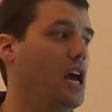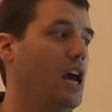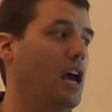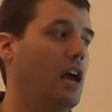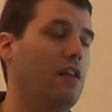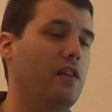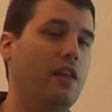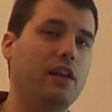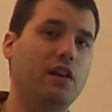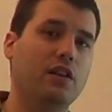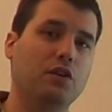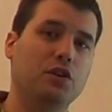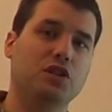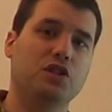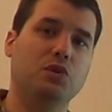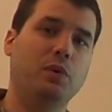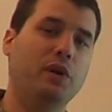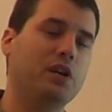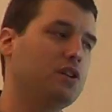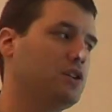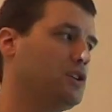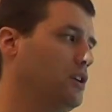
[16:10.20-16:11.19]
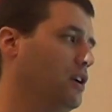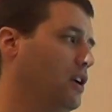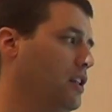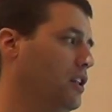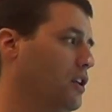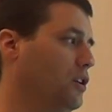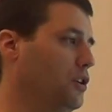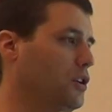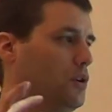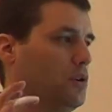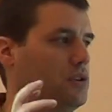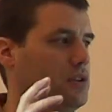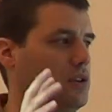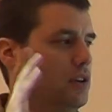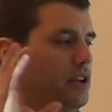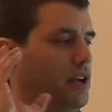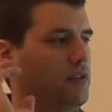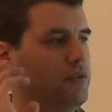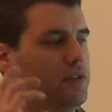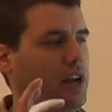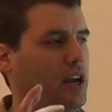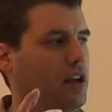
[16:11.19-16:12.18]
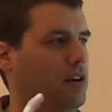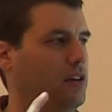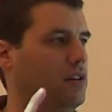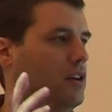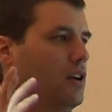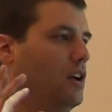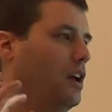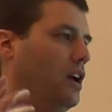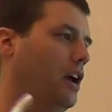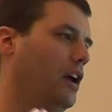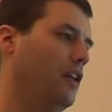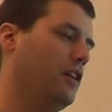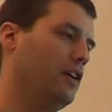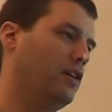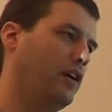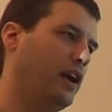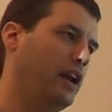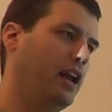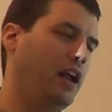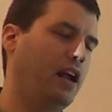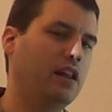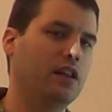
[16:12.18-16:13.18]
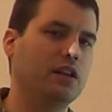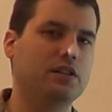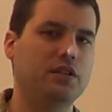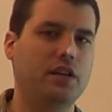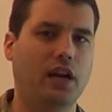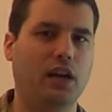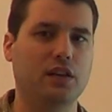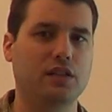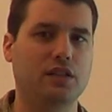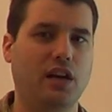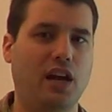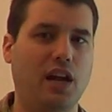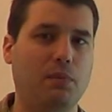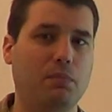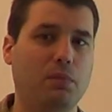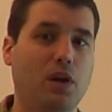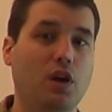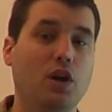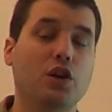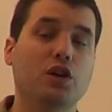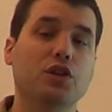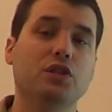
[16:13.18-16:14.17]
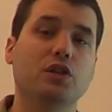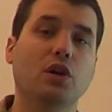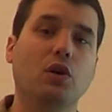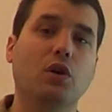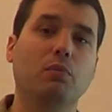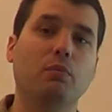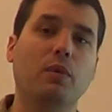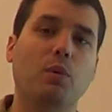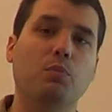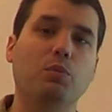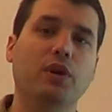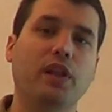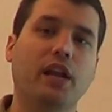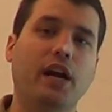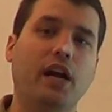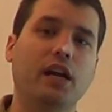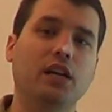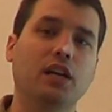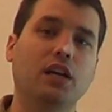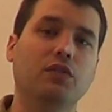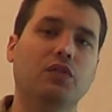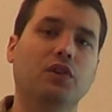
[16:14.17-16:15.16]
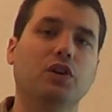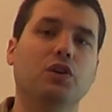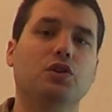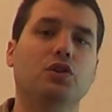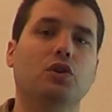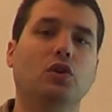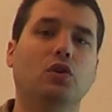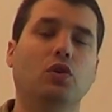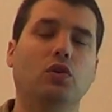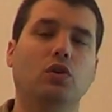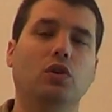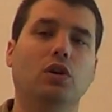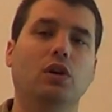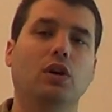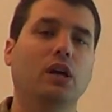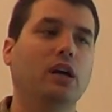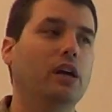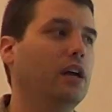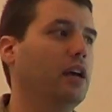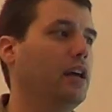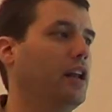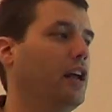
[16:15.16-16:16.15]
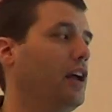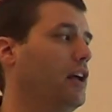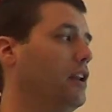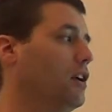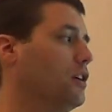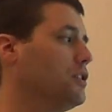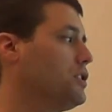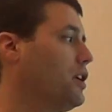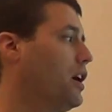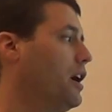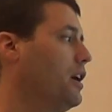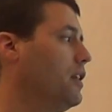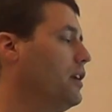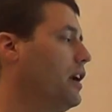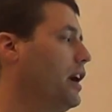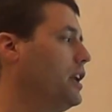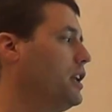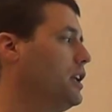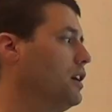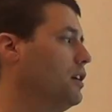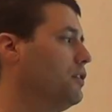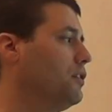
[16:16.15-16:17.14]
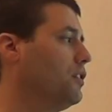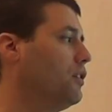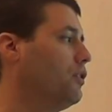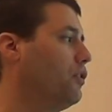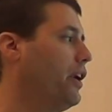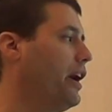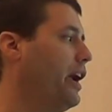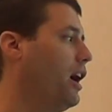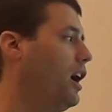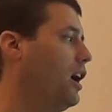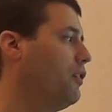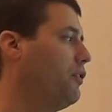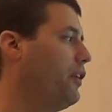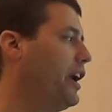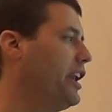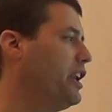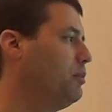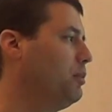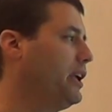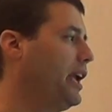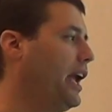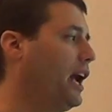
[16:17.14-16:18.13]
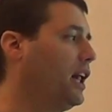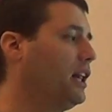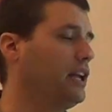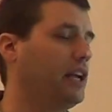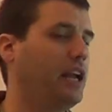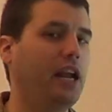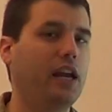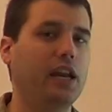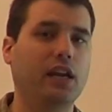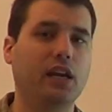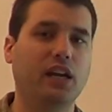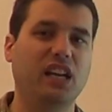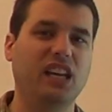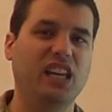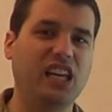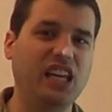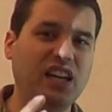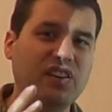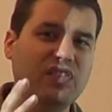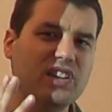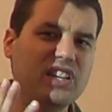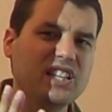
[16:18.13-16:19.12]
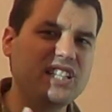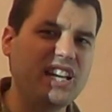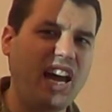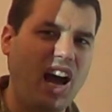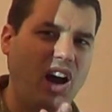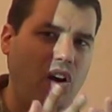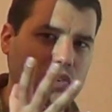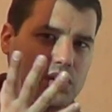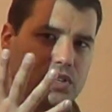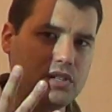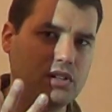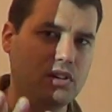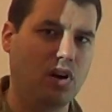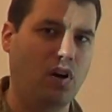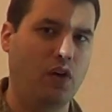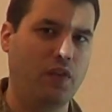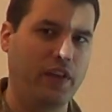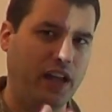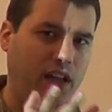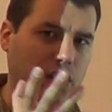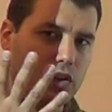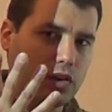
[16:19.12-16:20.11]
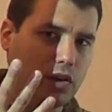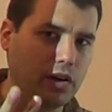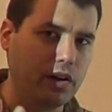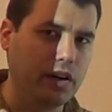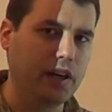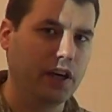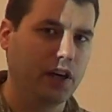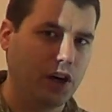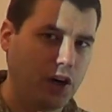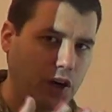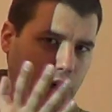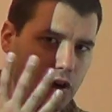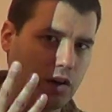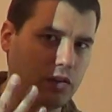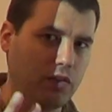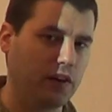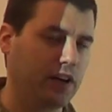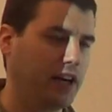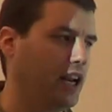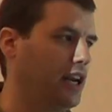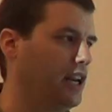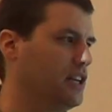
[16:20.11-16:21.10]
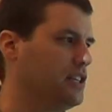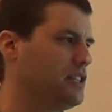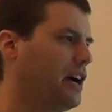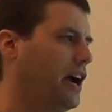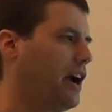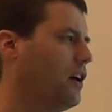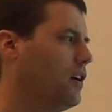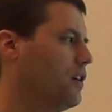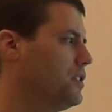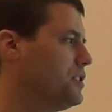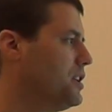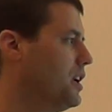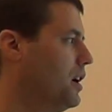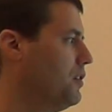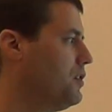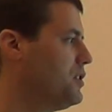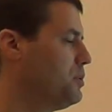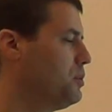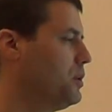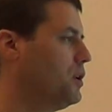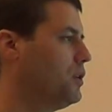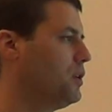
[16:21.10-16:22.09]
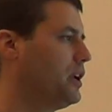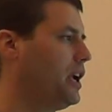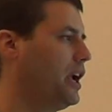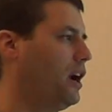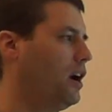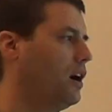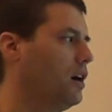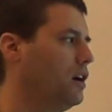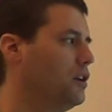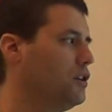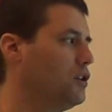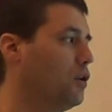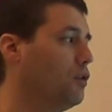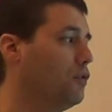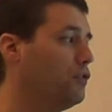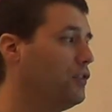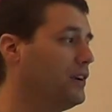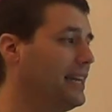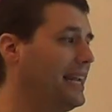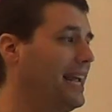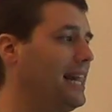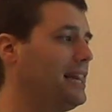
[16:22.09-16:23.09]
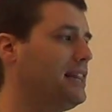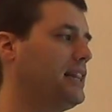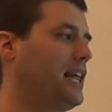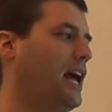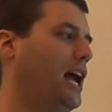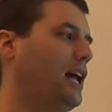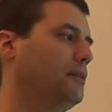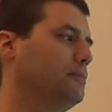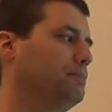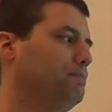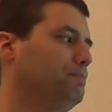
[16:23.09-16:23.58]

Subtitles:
And then they'll switch and they'll use their left hand and the right hand the second time. So remember that idea of control. The idea of randomly allocating. It evens out all that learning curve or getting tired stuff, so we don't care. Don't forget that.